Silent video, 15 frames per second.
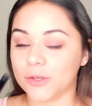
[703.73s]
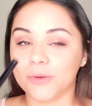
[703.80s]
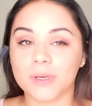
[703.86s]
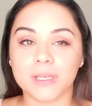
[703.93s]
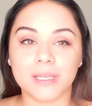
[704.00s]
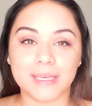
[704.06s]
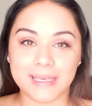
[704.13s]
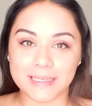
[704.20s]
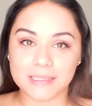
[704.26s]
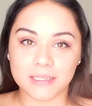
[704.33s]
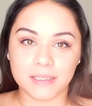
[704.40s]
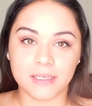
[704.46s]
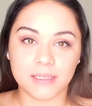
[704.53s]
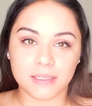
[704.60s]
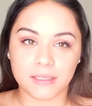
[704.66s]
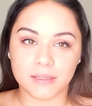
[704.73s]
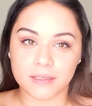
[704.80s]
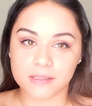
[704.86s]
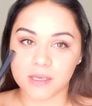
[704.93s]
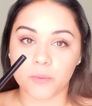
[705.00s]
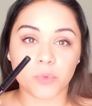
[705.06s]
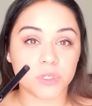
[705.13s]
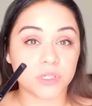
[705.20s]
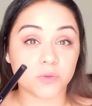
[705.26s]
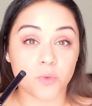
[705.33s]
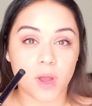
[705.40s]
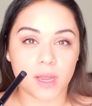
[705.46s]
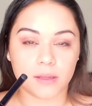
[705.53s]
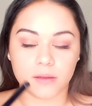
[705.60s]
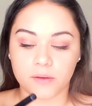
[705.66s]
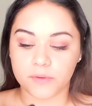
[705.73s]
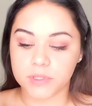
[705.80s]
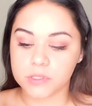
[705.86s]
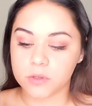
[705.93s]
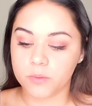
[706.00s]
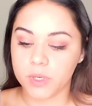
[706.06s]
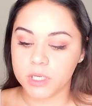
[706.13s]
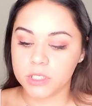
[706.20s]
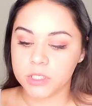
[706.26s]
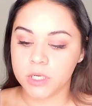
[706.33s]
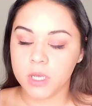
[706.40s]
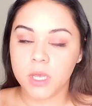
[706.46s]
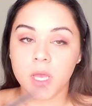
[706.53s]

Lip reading: you could easily clean this up, which is why I love it so much.